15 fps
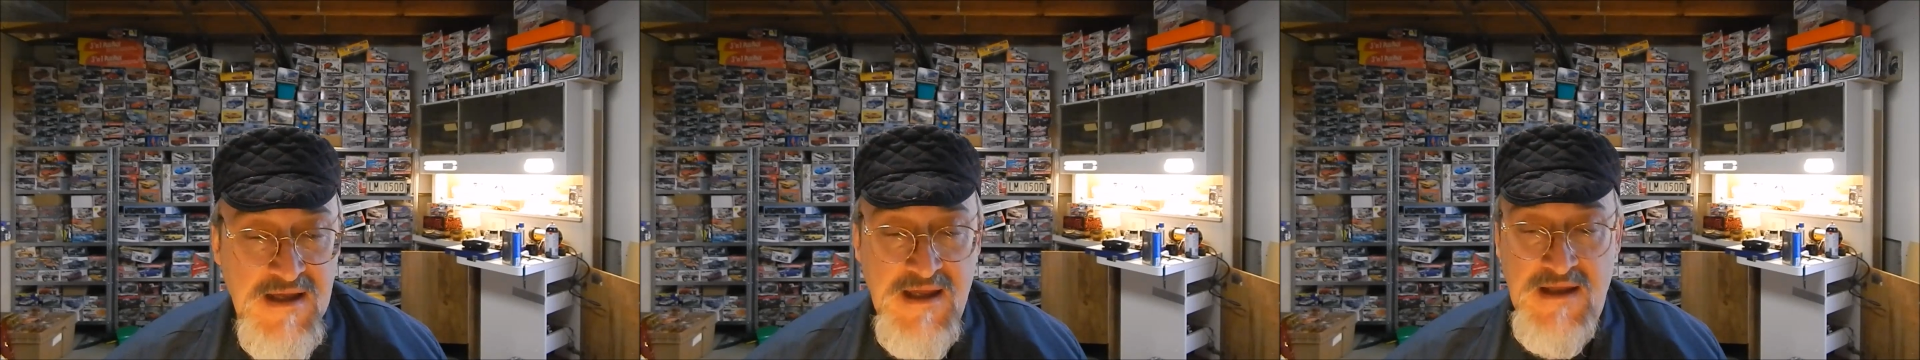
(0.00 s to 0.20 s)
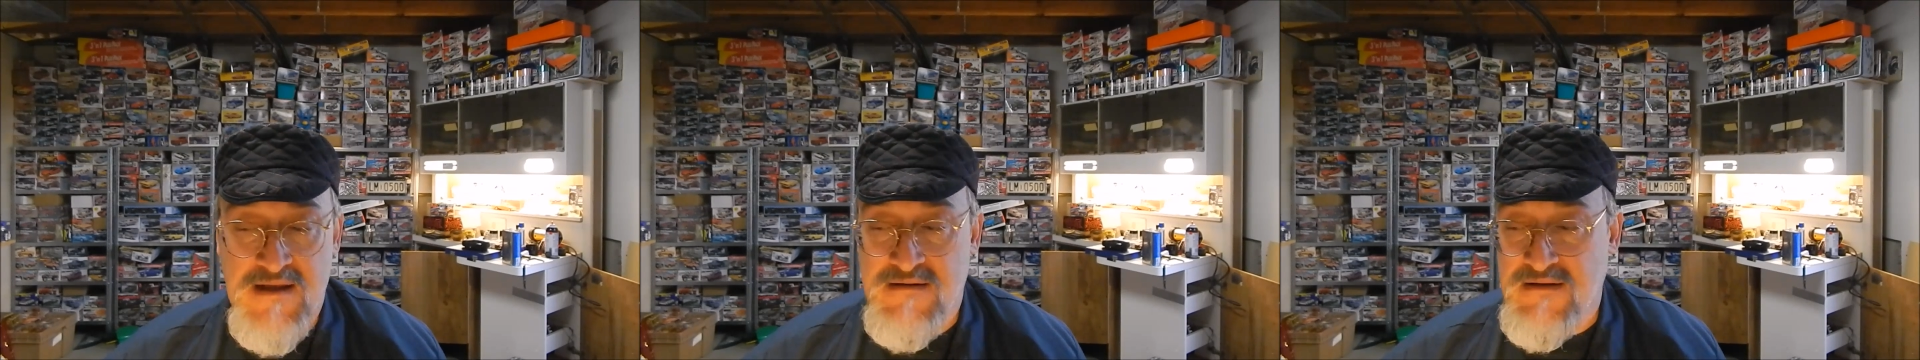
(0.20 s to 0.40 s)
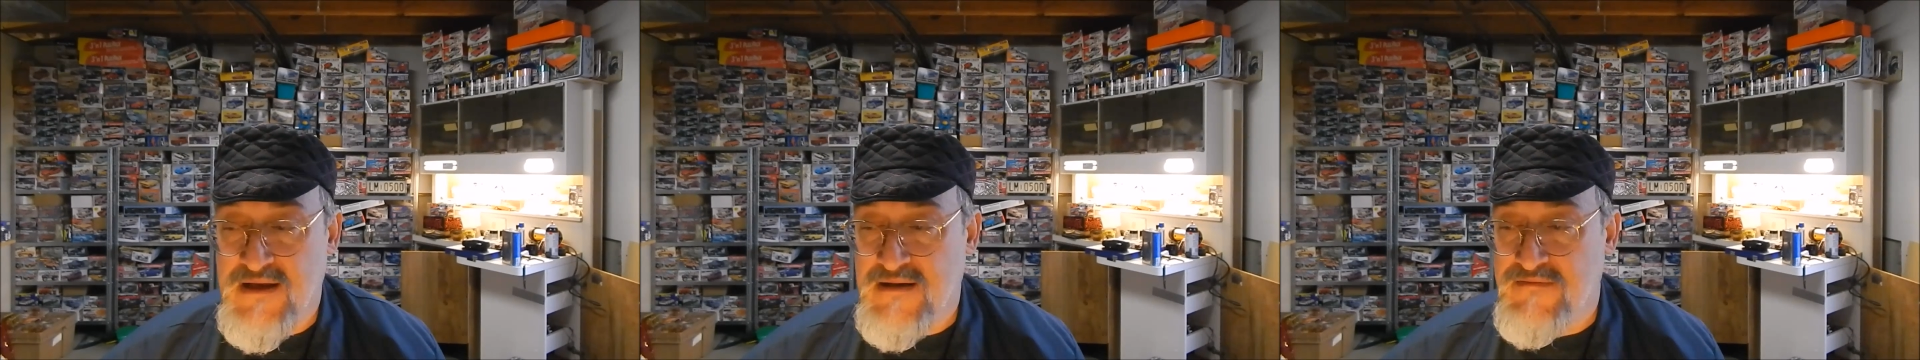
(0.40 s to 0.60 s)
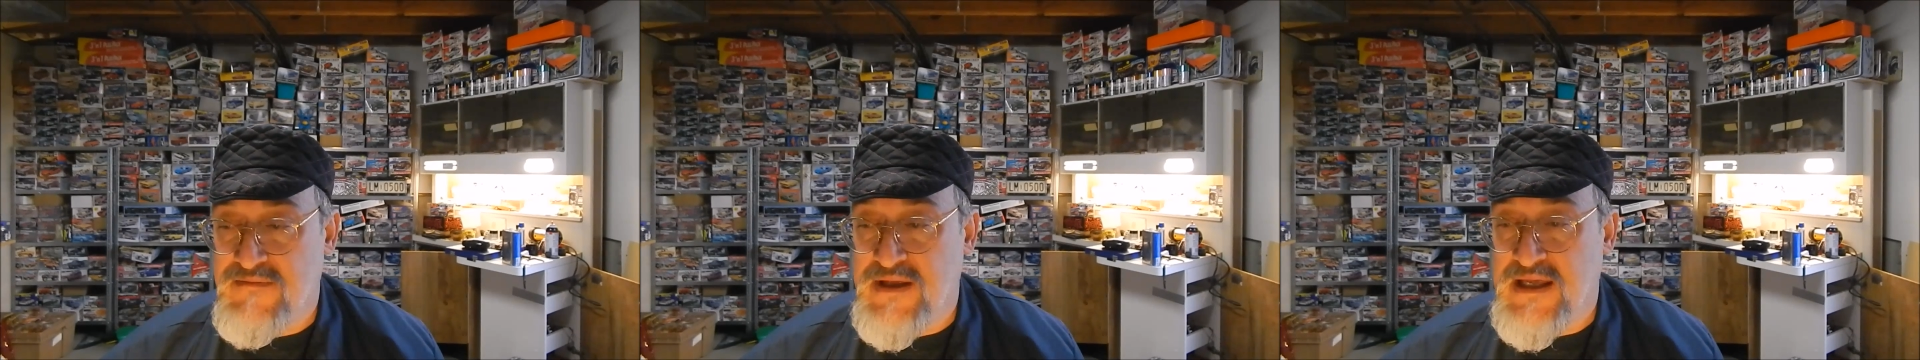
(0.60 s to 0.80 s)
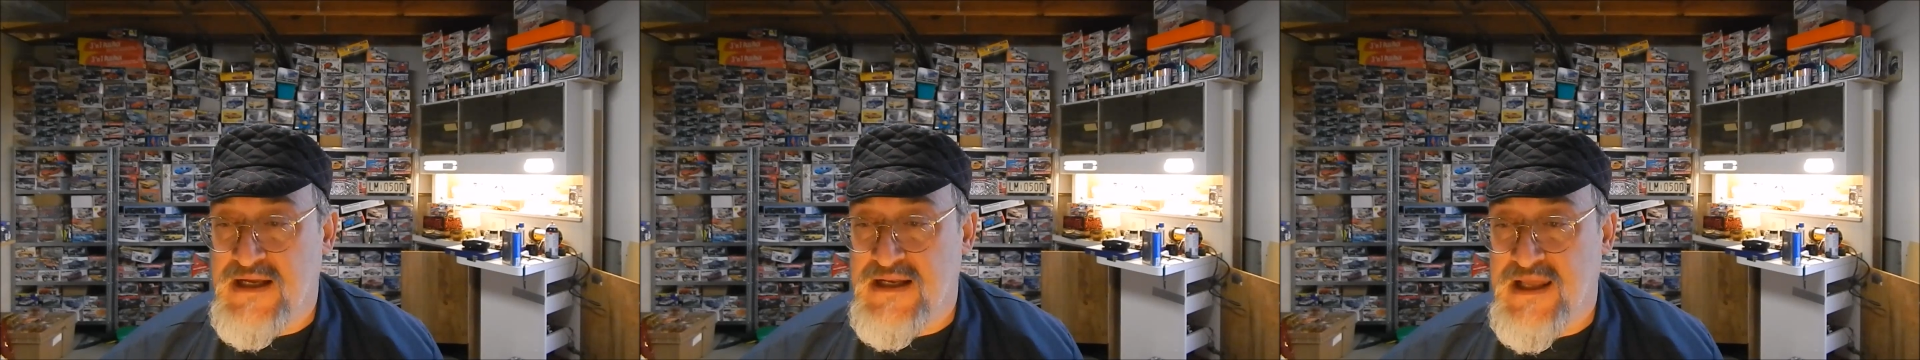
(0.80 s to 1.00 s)
and
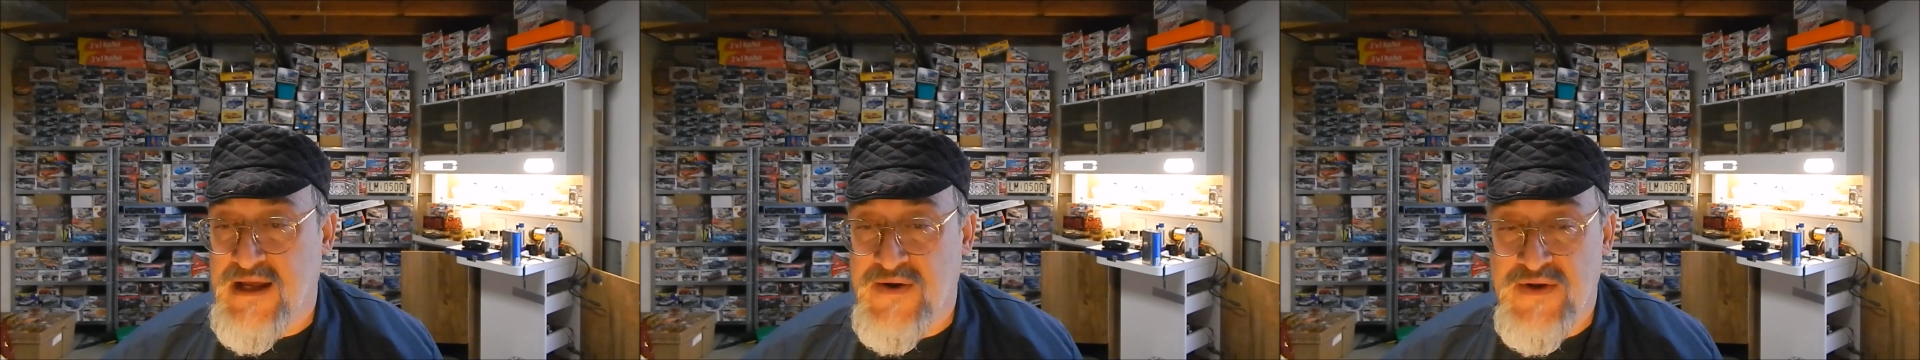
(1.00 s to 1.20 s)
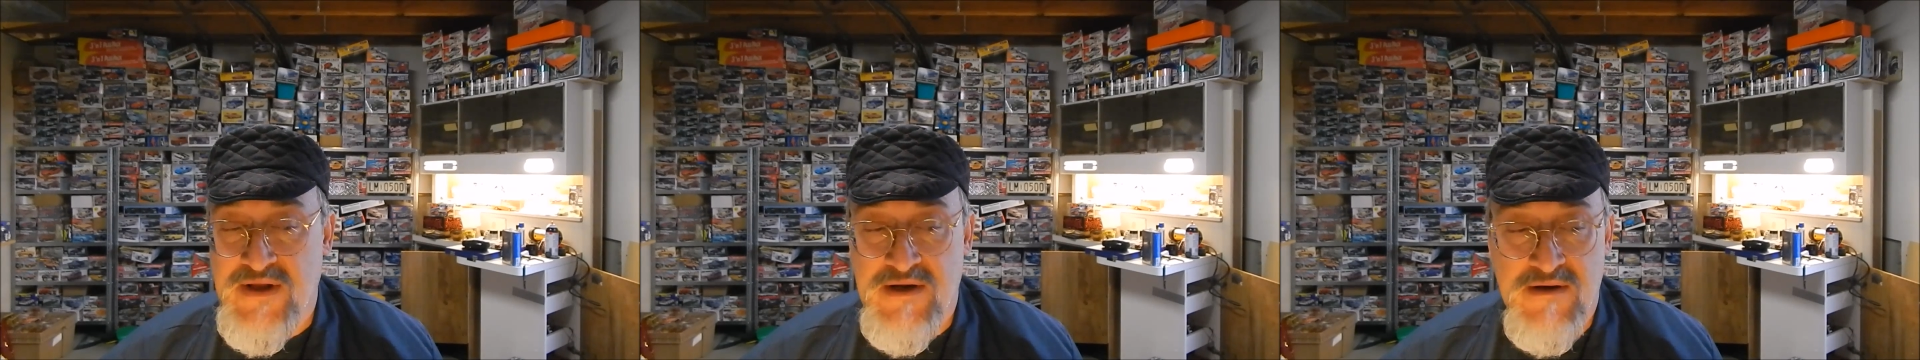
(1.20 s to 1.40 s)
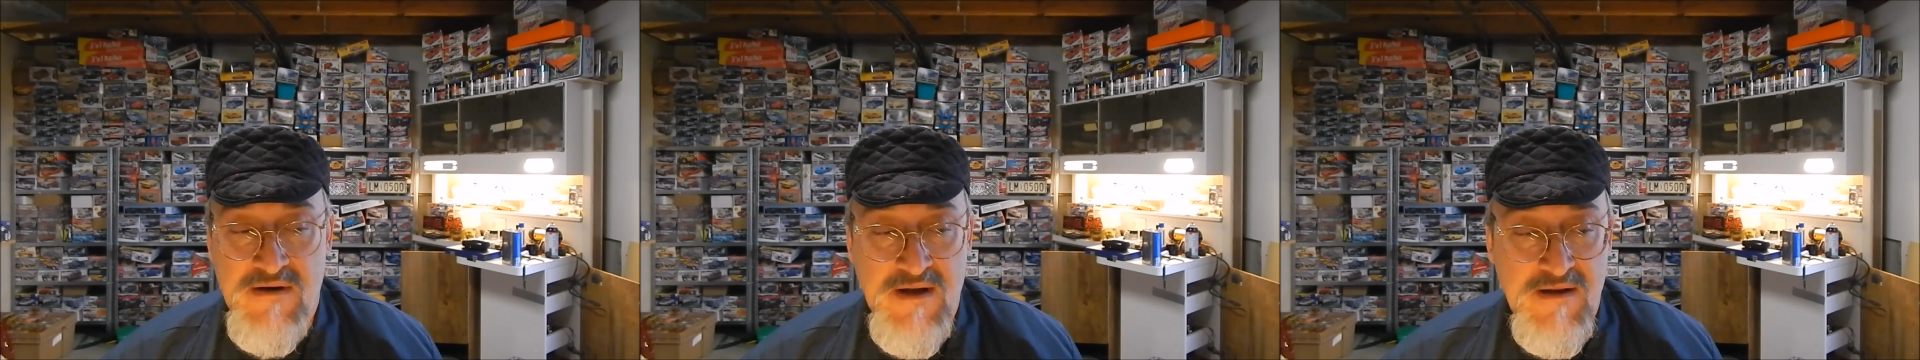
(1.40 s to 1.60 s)
being down here